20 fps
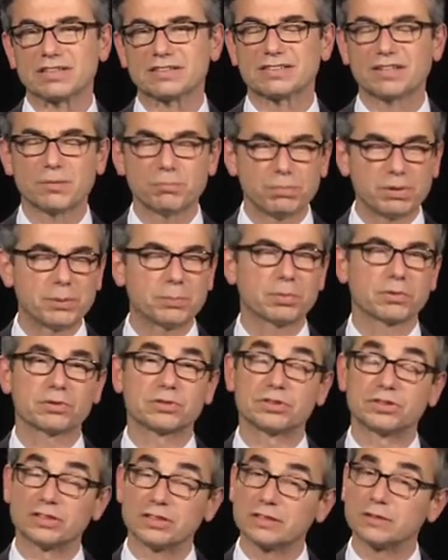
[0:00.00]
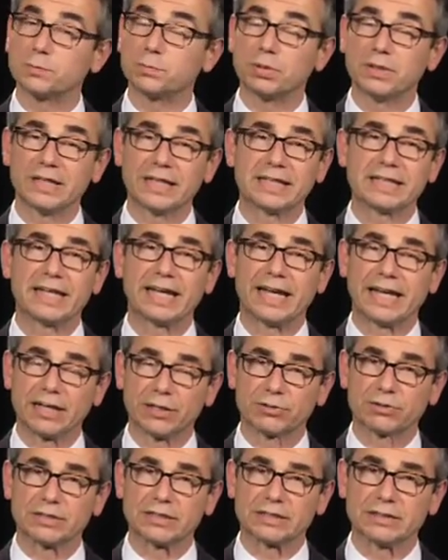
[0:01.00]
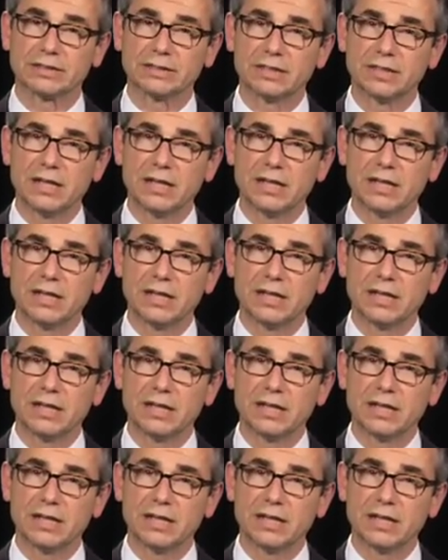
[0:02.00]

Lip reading: Some people are just plain angry,